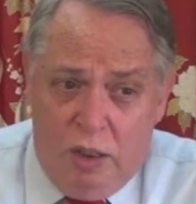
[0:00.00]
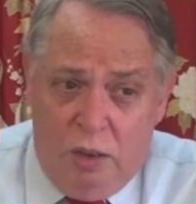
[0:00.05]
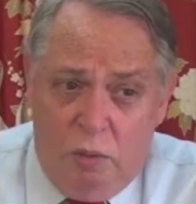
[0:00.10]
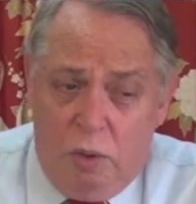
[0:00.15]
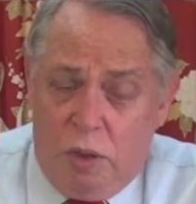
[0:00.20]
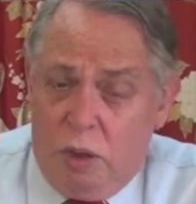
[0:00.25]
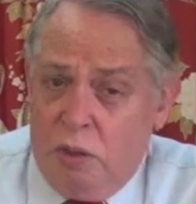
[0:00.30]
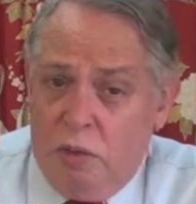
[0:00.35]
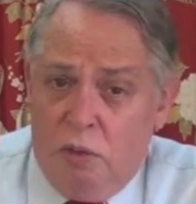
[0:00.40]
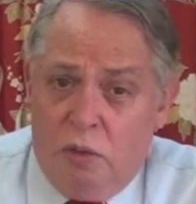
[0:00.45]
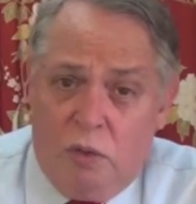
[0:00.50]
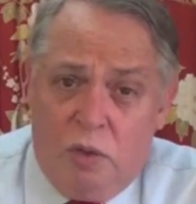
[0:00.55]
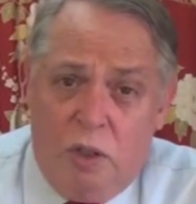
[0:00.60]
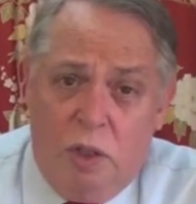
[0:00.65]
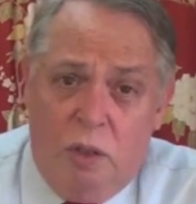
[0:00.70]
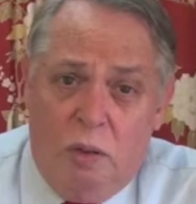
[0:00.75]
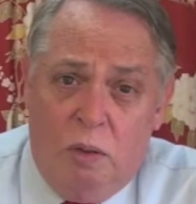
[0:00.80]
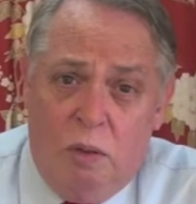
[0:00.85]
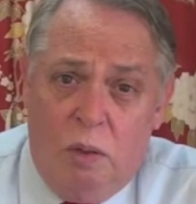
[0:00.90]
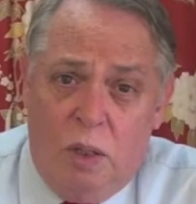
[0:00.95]
we can
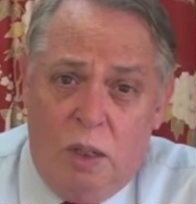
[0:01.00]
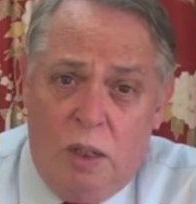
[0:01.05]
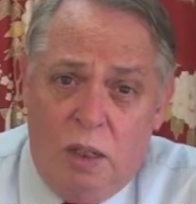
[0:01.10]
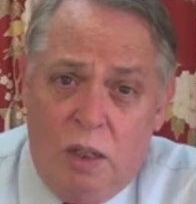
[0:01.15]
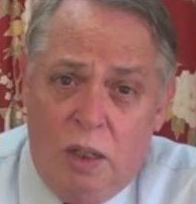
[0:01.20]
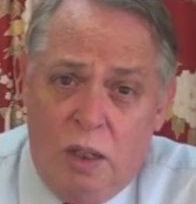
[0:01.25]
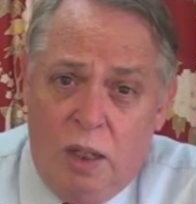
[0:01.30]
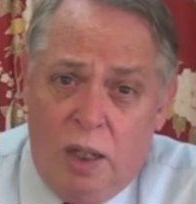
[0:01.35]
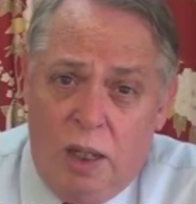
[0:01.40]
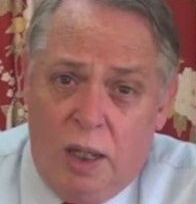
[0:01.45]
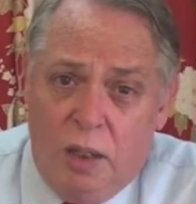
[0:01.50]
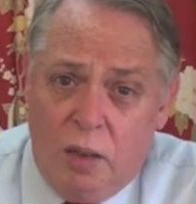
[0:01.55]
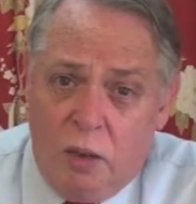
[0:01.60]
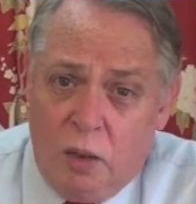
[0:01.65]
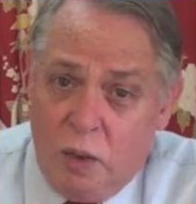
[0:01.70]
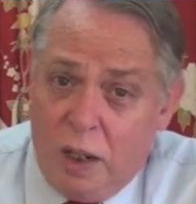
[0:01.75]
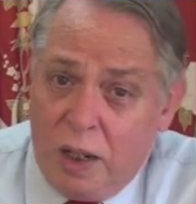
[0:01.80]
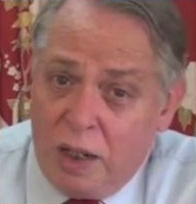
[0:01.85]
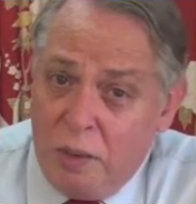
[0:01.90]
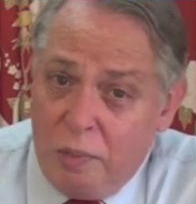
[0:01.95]
also
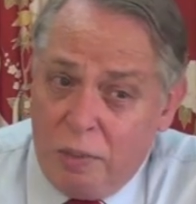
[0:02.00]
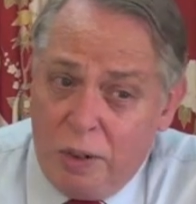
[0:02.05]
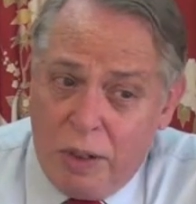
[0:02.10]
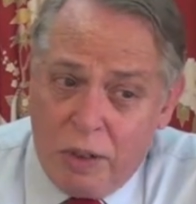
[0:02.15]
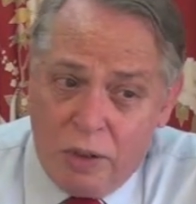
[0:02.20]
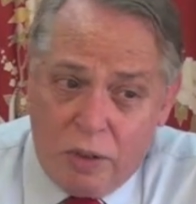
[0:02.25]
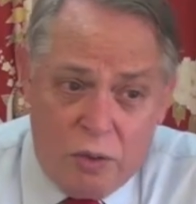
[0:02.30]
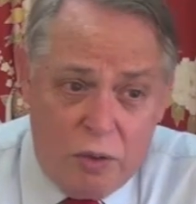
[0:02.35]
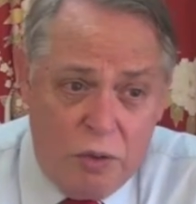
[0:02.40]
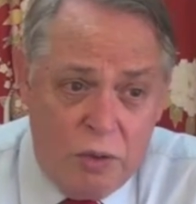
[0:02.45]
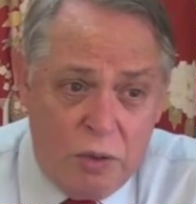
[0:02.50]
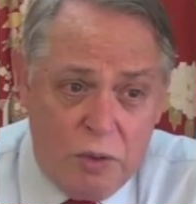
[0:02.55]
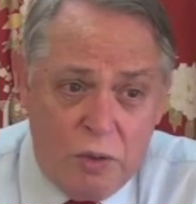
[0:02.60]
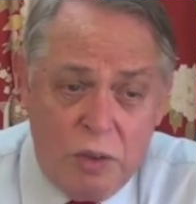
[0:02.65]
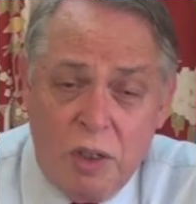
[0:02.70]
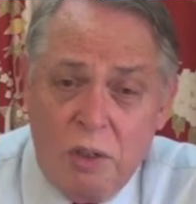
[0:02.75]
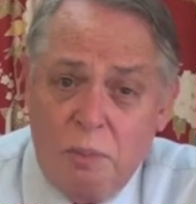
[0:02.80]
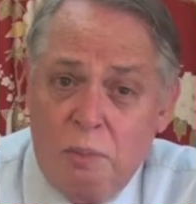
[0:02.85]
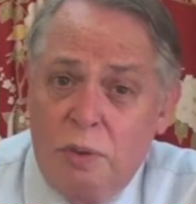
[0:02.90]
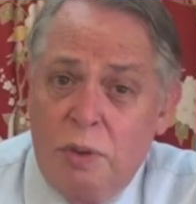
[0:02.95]
do acupuncture on
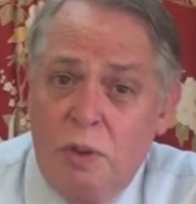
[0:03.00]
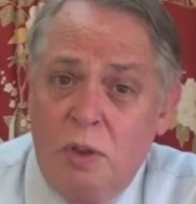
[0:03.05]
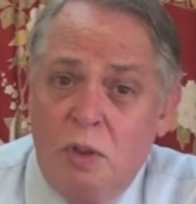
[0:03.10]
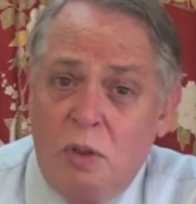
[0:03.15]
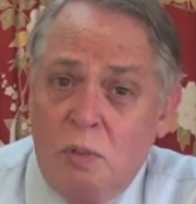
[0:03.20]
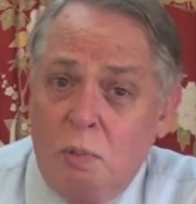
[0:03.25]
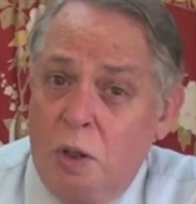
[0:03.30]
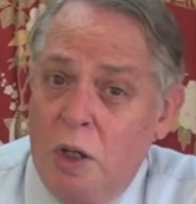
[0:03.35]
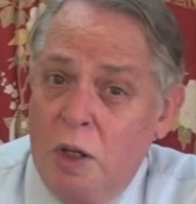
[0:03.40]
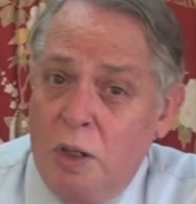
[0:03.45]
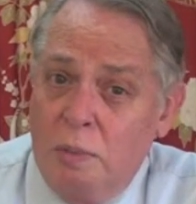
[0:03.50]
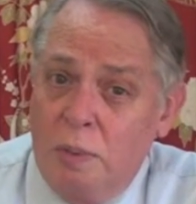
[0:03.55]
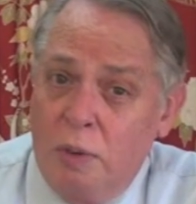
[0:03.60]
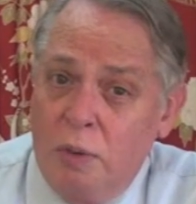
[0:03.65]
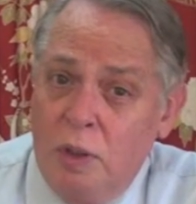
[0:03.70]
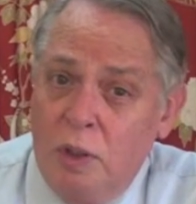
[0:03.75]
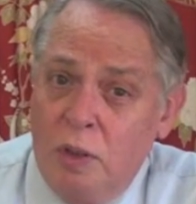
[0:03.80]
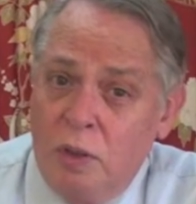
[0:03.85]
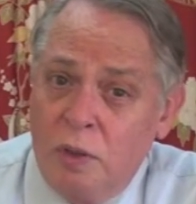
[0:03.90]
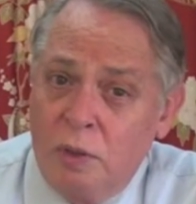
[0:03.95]
trigger points, motor
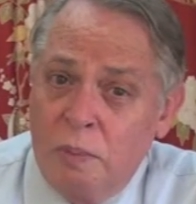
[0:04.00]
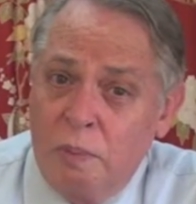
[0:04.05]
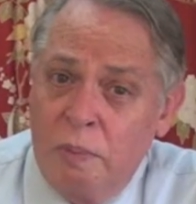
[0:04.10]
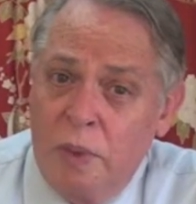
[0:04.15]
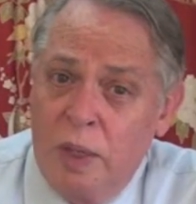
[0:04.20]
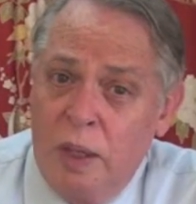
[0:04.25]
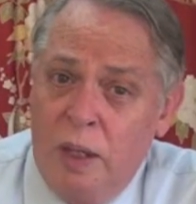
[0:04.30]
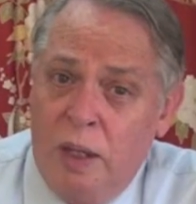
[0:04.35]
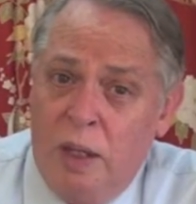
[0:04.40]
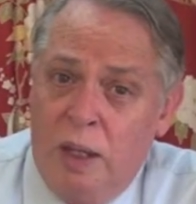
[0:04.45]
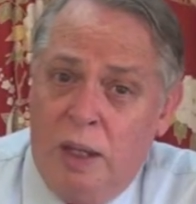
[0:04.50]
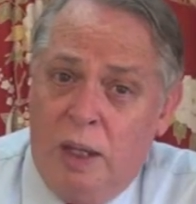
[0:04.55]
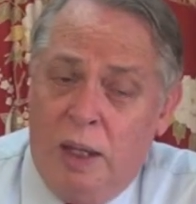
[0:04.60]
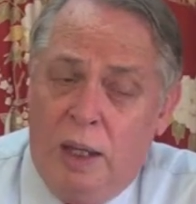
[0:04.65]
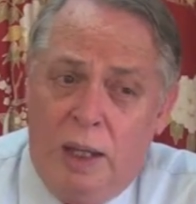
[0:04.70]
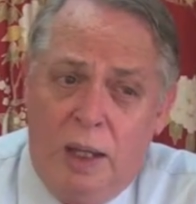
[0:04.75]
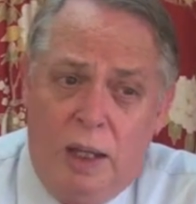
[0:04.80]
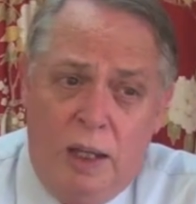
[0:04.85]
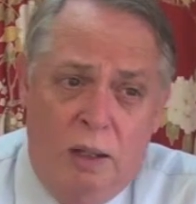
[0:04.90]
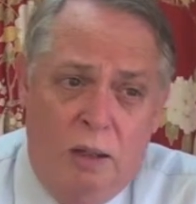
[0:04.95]
points,
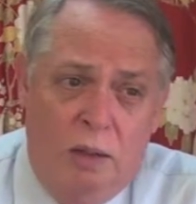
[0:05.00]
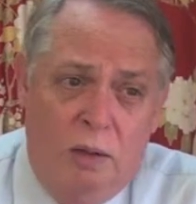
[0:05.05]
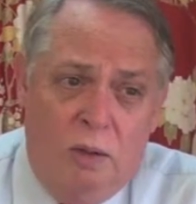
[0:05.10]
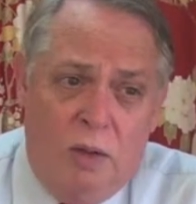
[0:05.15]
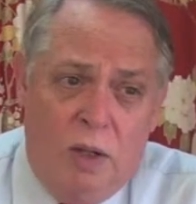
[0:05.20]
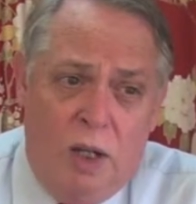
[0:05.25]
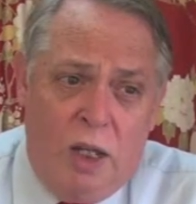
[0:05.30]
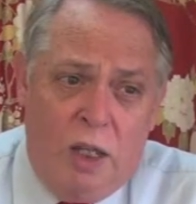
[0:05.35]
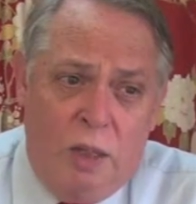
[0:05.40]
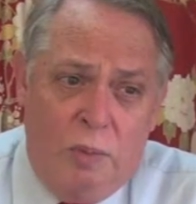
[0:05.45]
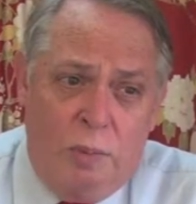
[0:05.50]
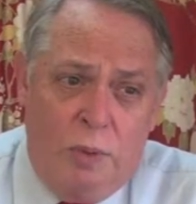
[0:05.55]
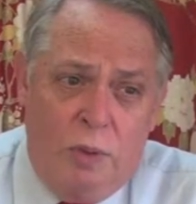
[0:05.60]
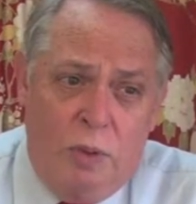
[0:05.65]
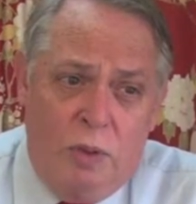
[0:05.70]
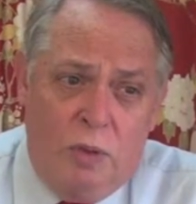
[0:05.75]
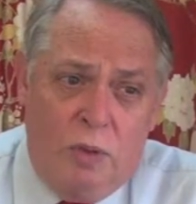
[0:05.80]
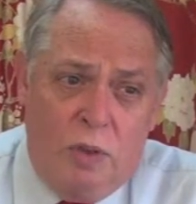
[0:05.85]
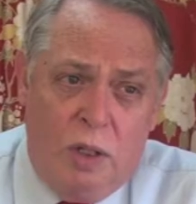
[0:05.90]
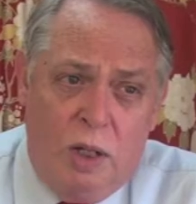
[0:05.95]
and other
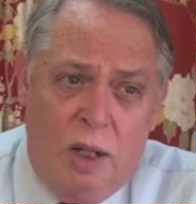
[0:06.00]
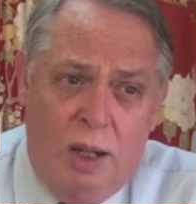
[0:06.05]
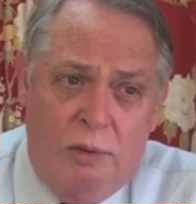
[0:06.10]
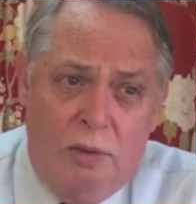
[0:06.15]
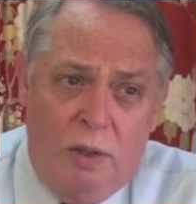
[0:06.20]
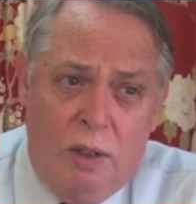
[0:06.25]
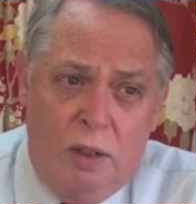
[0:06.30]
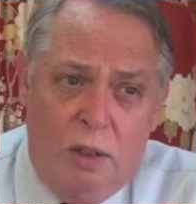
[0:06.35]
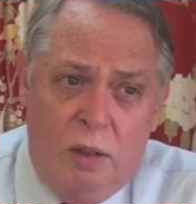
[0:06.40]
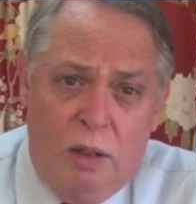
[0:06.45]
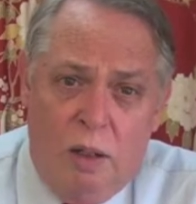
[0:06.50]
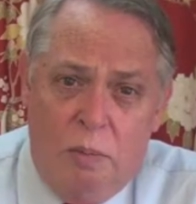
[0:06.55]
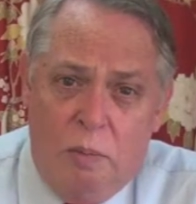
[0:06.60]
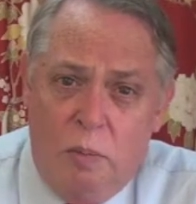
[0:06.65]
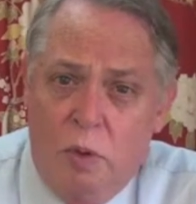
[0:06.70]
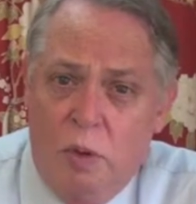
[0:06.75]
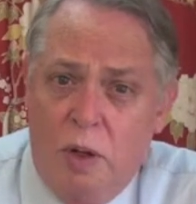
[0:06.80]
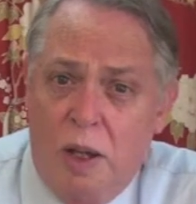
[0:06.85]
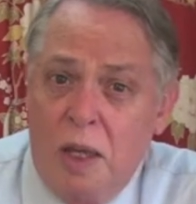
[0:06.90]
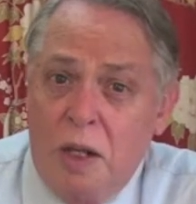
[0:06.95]
points that have a
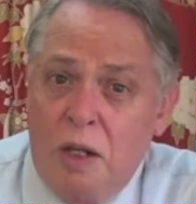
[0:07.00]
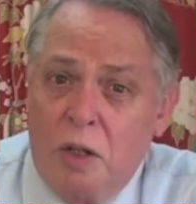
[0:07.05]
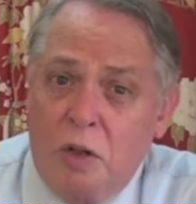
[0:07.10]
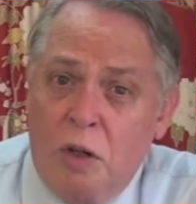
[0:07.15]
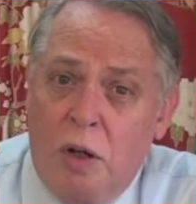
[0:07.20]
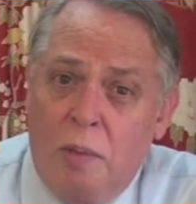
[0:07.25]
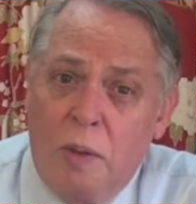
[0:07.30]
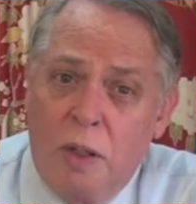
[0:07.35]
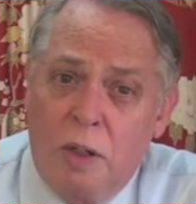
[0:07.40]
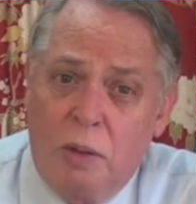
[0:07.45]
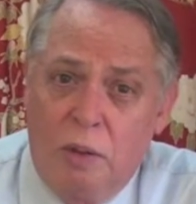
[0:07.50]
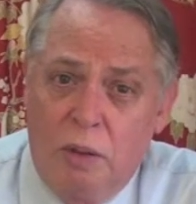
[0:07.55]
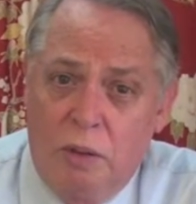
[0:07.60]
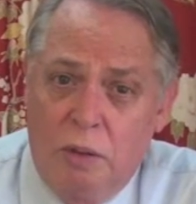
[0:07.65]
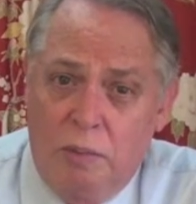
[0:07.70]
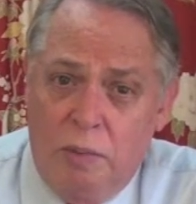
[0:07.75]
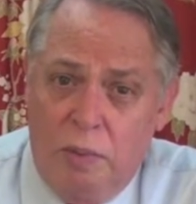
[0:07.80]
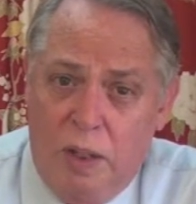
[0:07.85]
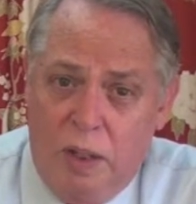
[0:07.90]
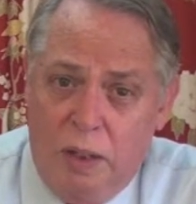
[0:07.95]
more
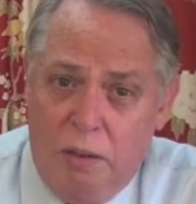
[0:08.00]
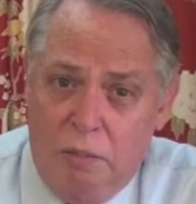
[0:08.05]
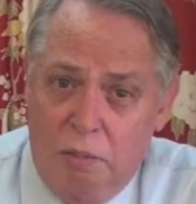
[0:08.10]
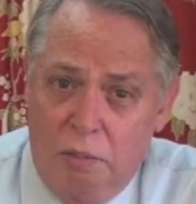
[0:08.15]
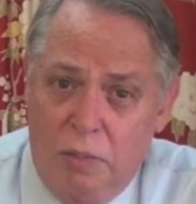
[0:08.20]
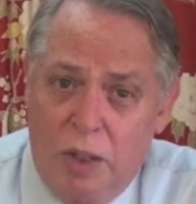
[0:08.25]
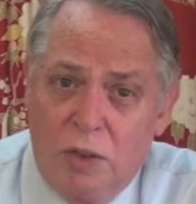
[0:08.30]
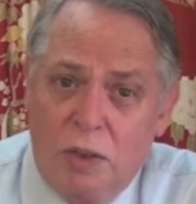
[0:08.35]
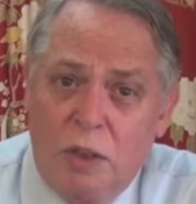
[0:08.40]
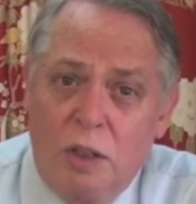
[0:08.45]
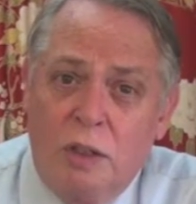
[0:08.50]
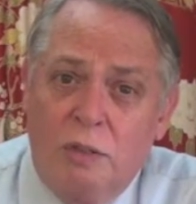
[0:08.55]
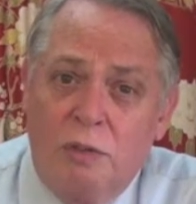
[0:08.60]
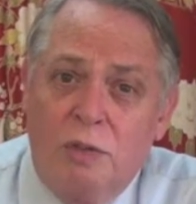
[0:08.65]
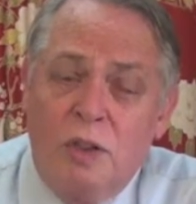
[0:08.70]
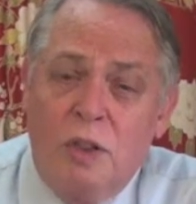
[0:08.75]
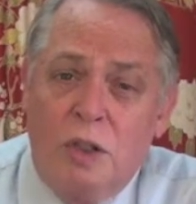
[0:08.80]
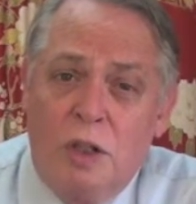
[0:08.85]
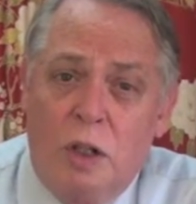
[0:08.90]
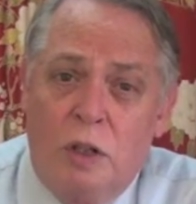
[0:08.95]
anatomical and muscular
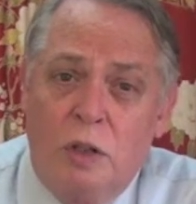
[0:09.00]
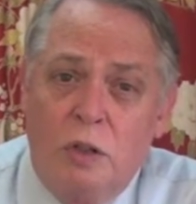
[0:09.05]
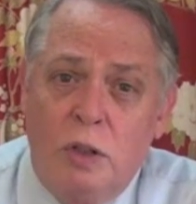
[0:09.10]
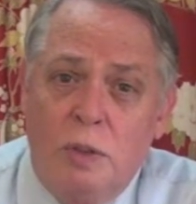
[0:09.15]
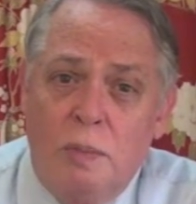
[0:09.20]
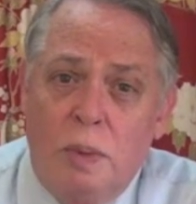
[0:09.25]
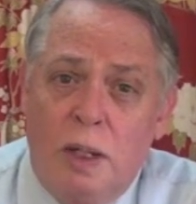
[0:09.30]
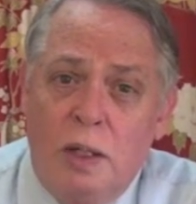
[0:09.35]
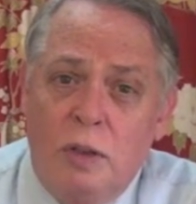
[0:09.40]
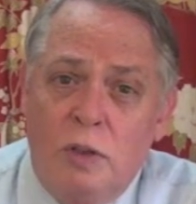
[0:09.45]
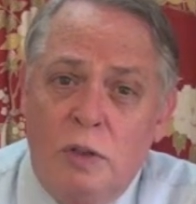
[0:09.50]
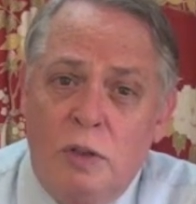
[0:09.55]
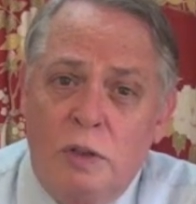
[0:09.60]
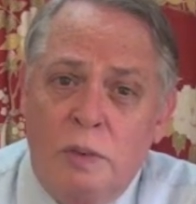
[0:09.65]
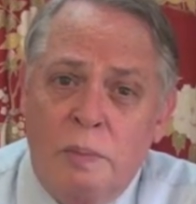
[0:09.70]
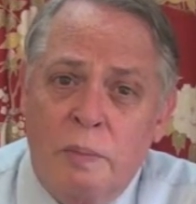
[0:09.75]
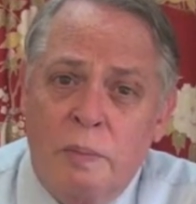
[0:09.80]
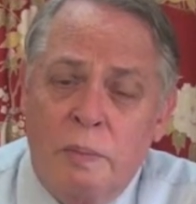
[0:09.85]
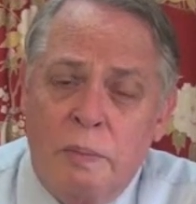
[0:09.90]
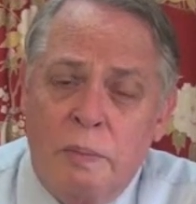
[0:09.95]
physiology basis.